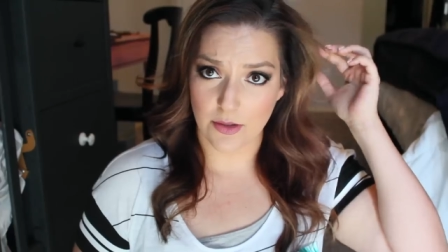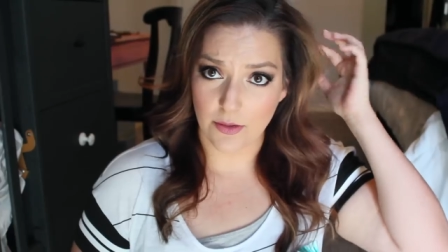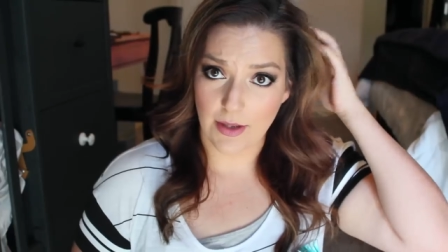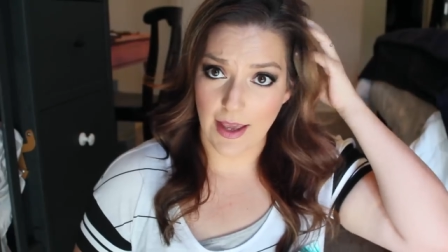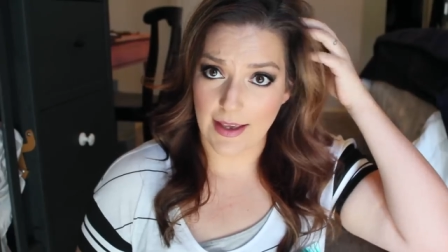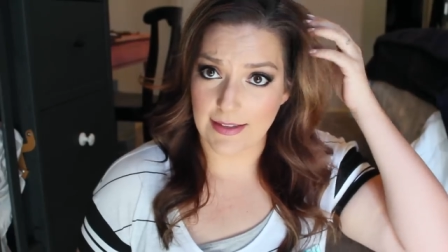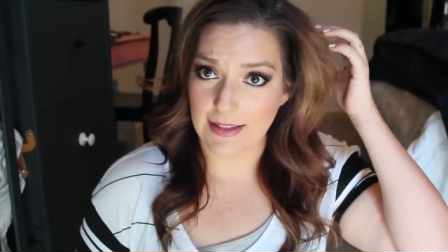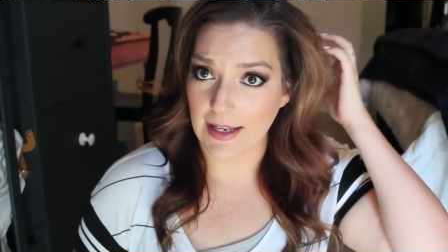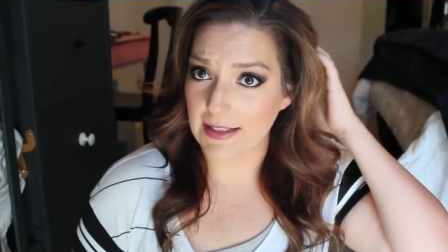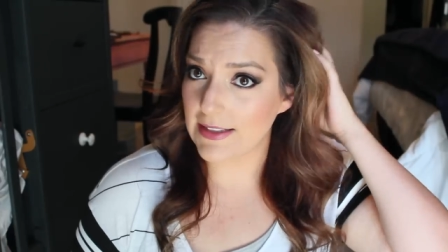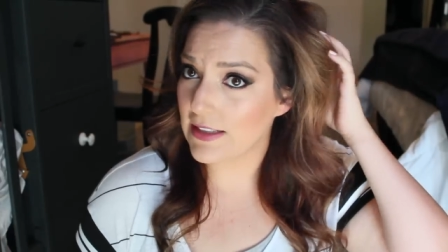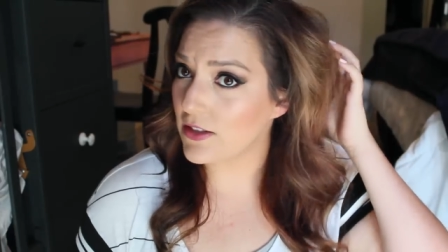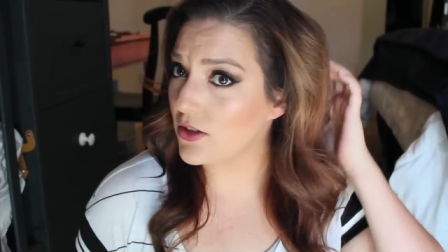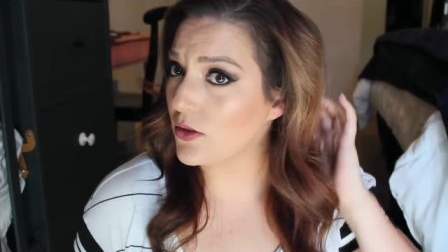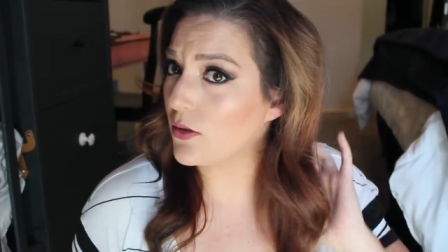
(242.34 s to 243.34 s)
So yes, I
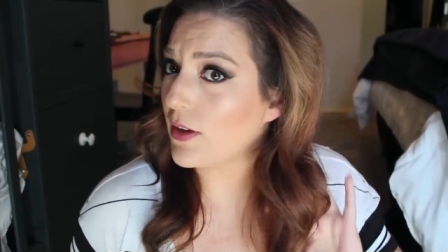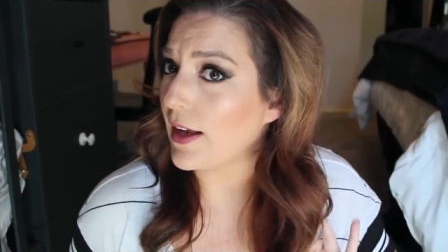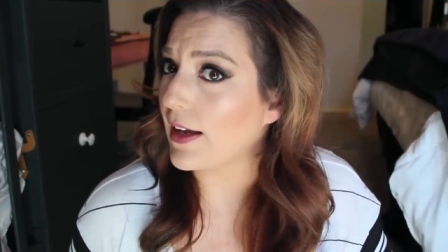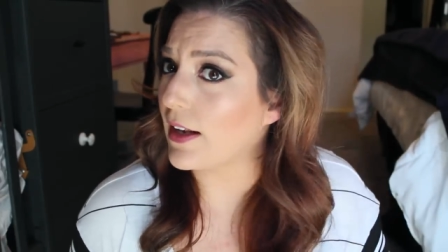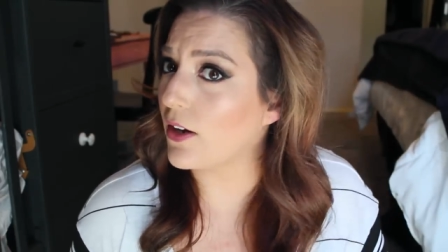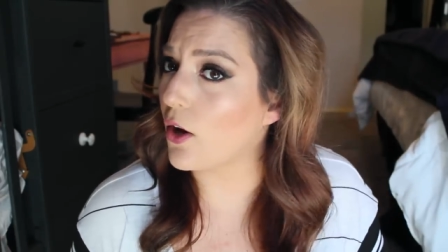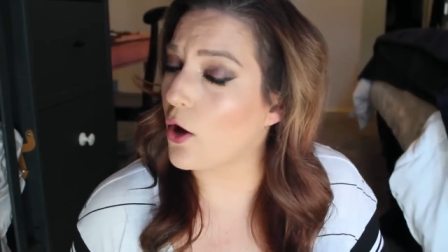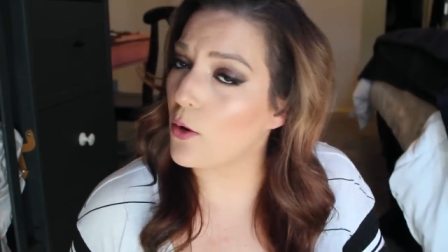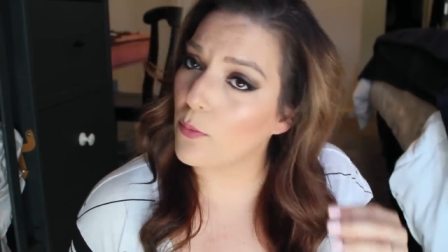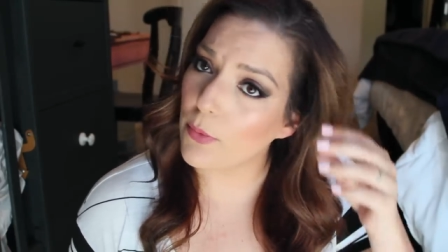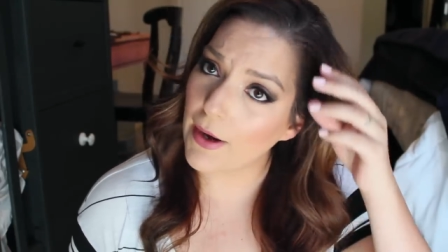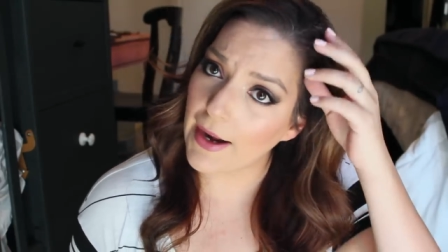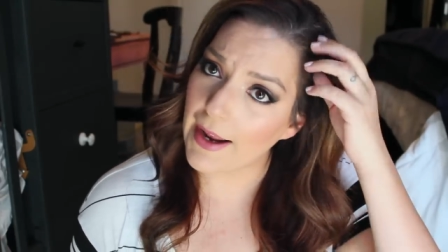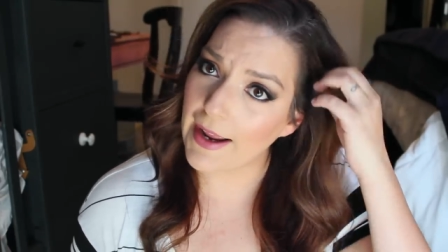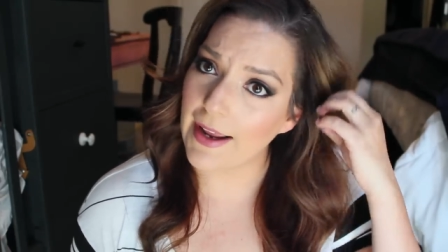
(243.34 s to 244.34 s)
did do like an
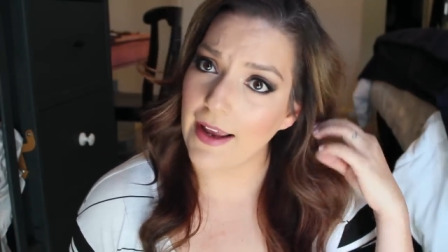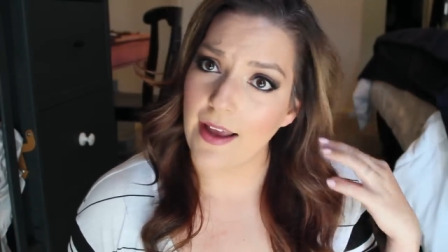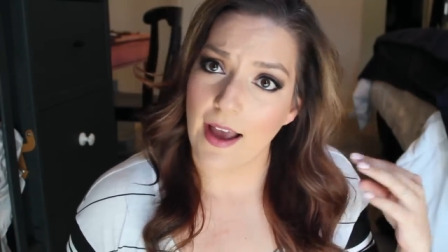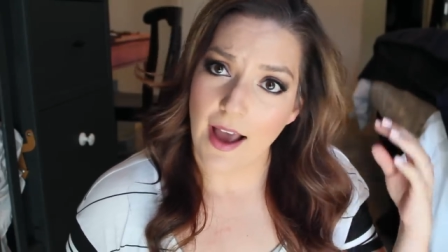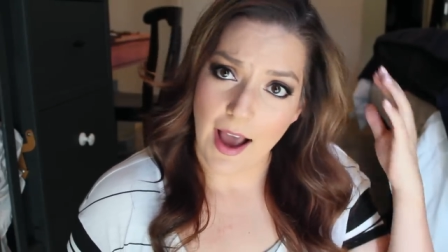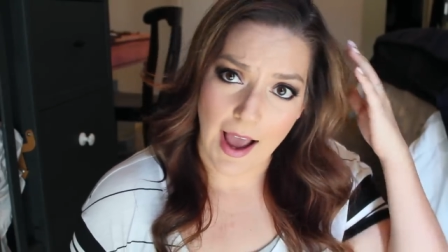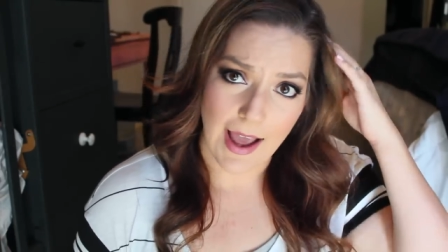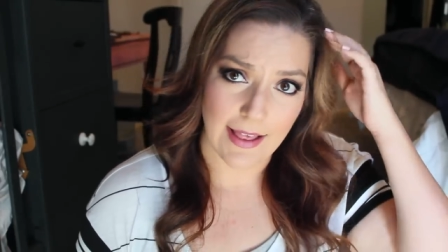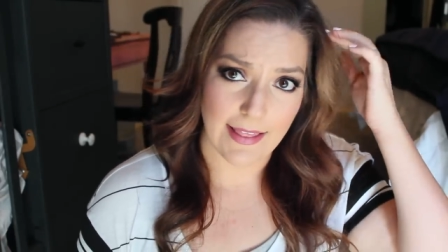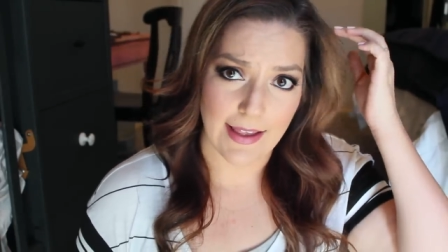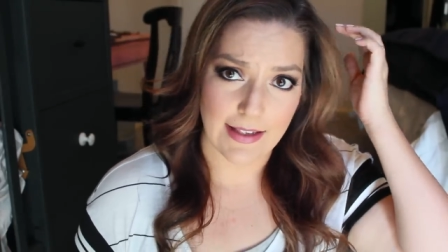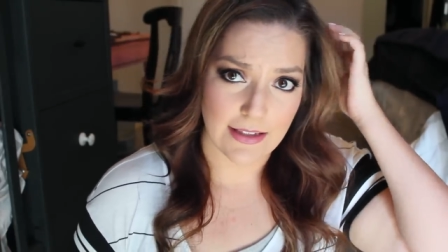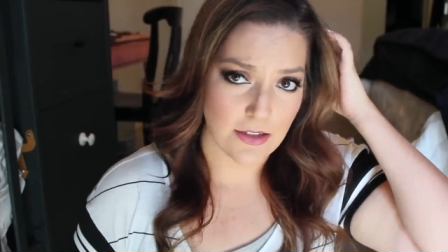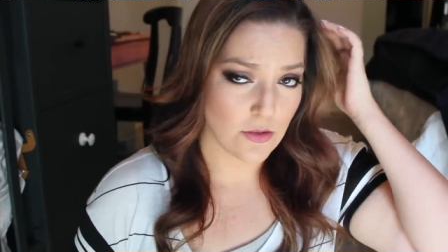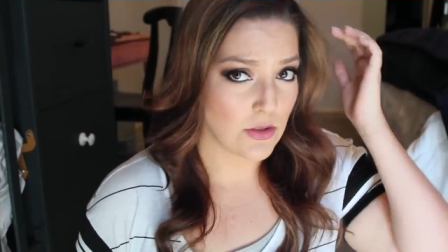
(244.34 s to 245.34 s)
ombre
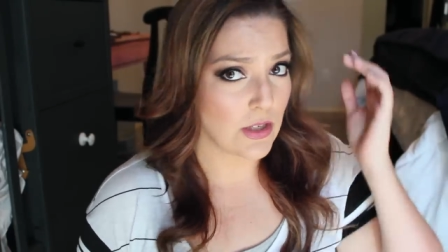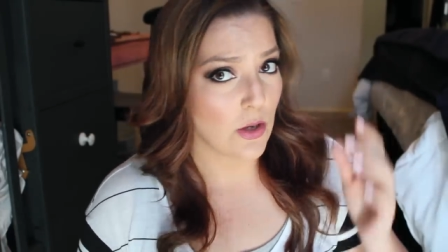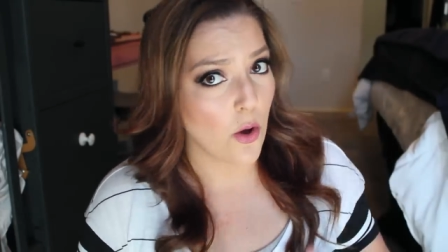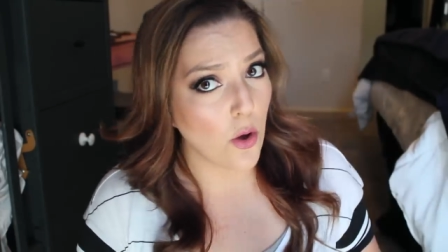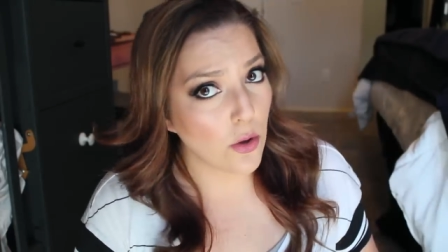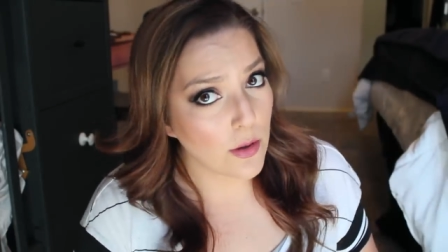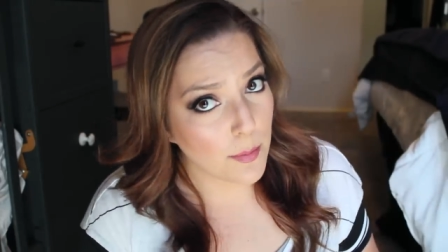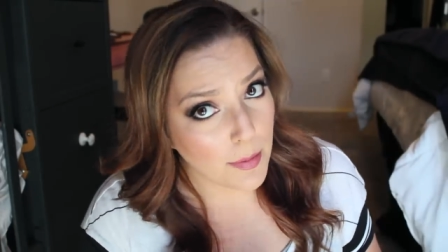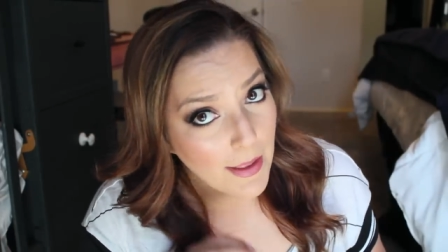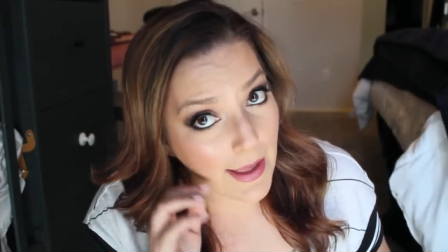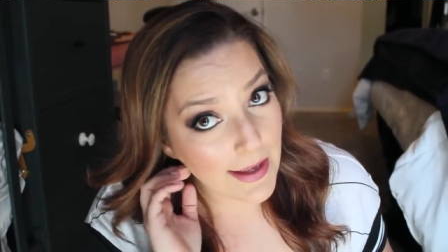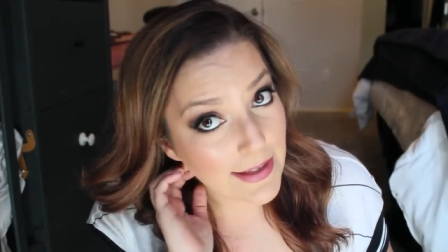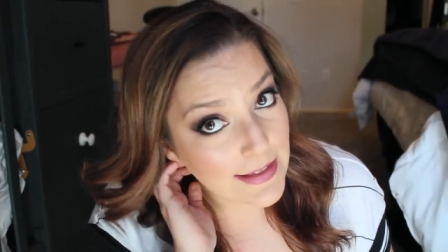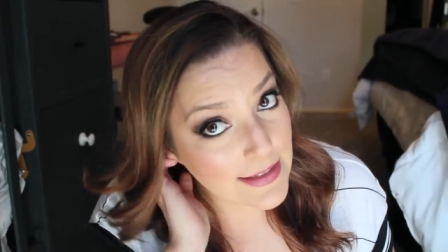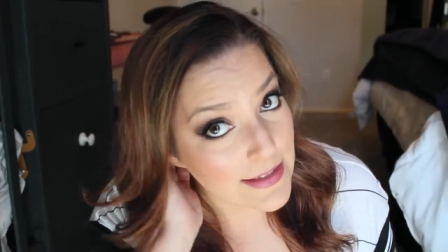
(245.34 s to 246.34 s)
highlights using
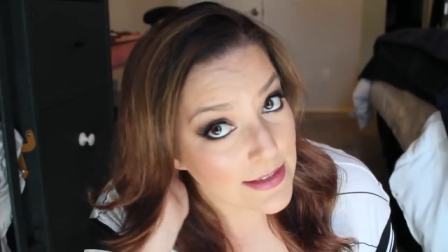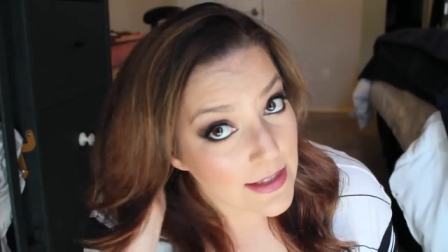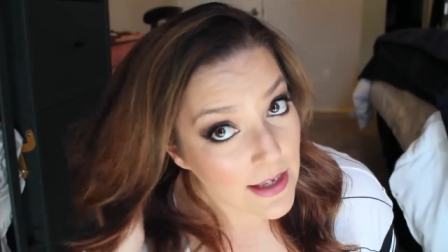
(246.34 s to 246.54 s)
Olaplex,